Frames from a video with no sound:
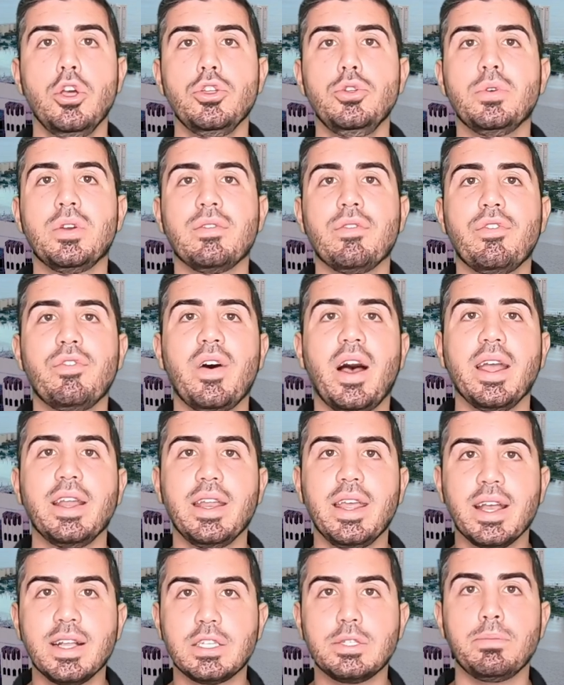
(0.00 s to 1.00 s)
You can
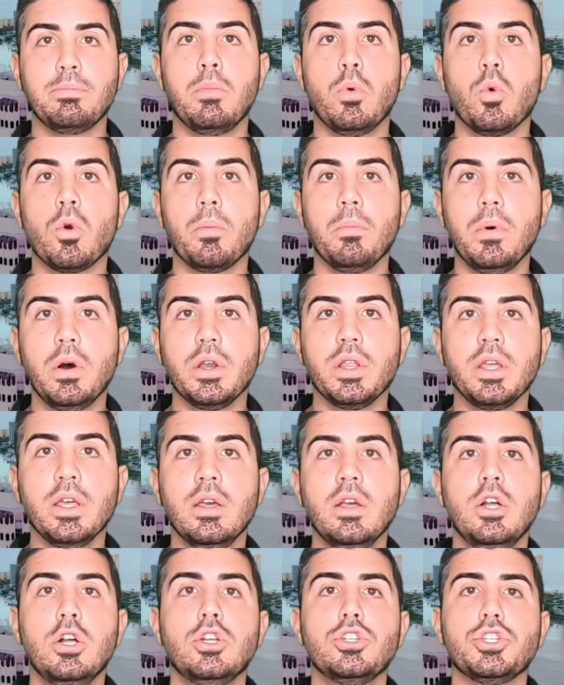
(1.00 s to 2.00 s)
finance more money,
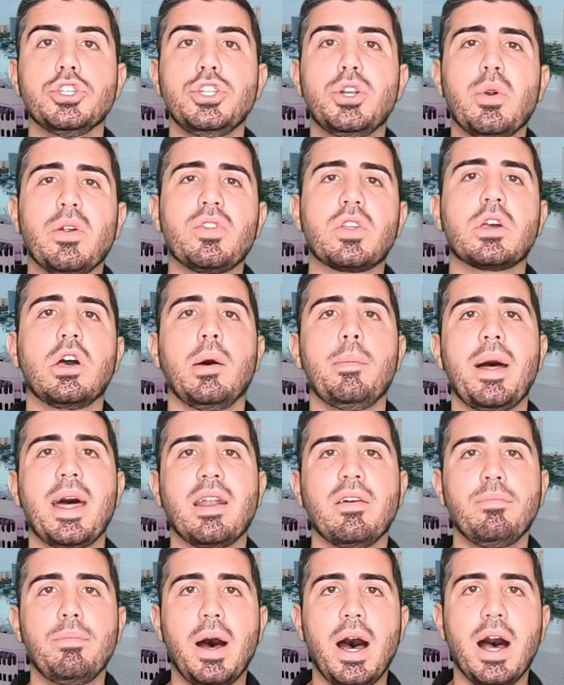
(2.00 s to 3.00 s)
so you don't have to come out
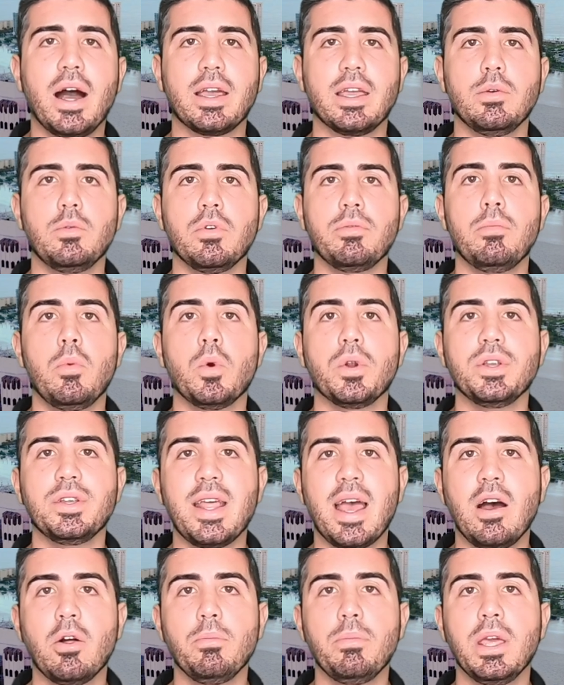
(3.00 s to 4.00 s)
of pocket with more
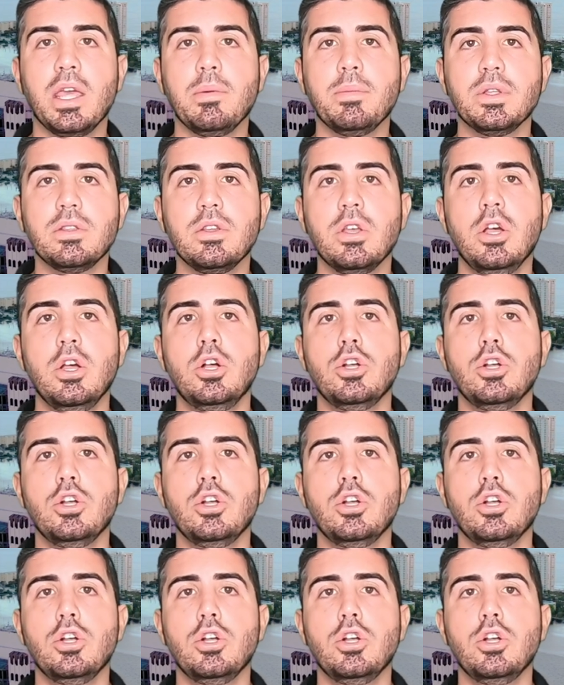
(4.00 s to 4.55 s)
down payment.